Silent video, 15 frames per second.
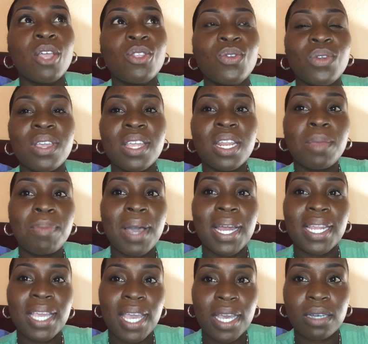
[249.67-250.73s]
do
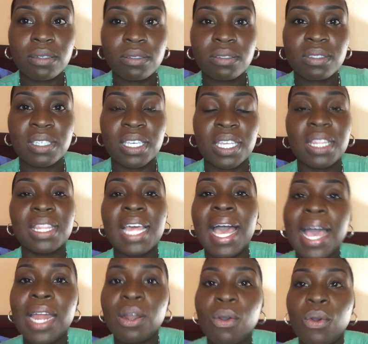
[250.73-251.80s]
anybody else get
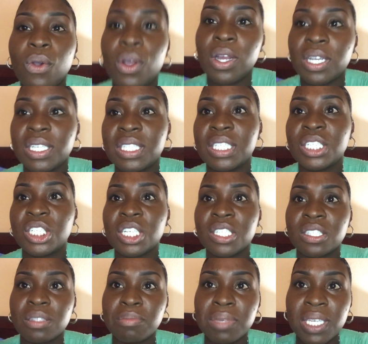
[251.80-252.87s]
that, or is it
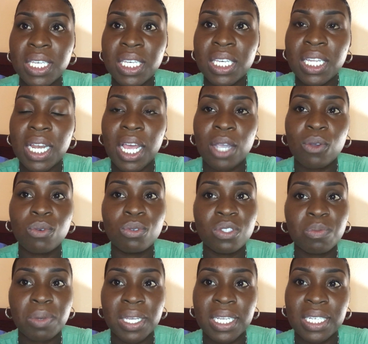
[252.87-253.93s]
just me? Like,
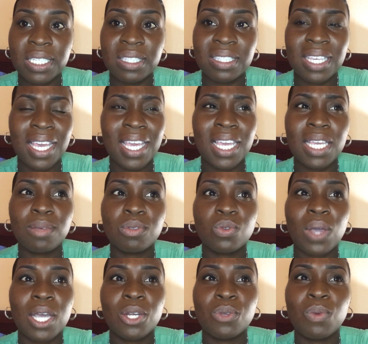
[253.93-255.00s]
who's playing these games?
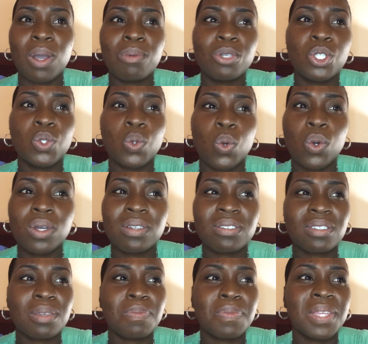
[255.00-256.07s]
Why would you order
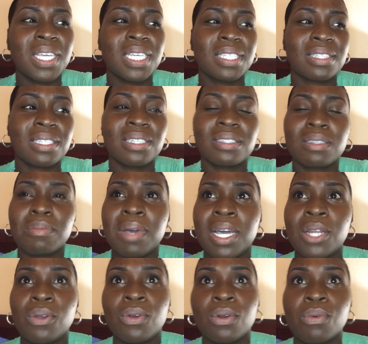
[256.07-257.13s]
something and send
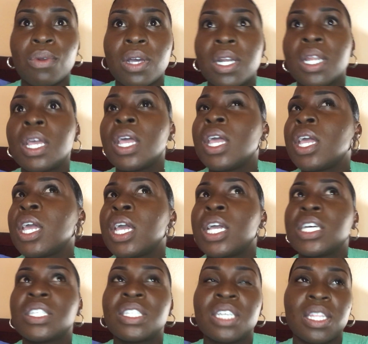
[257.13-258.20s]
somebody on a run and
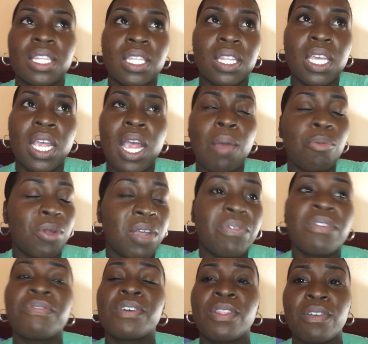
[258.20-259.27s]
there's nothing there? I'm
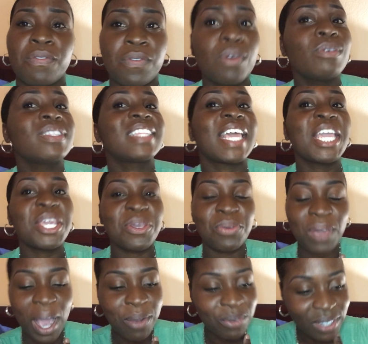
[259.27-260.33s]
grateful for the food. Thank you.
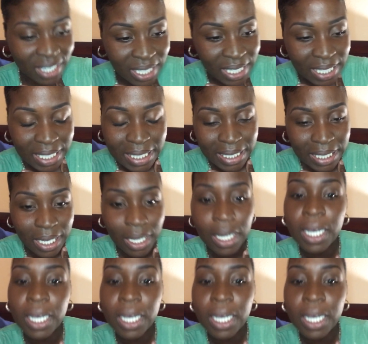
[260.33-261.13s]
I will eat it.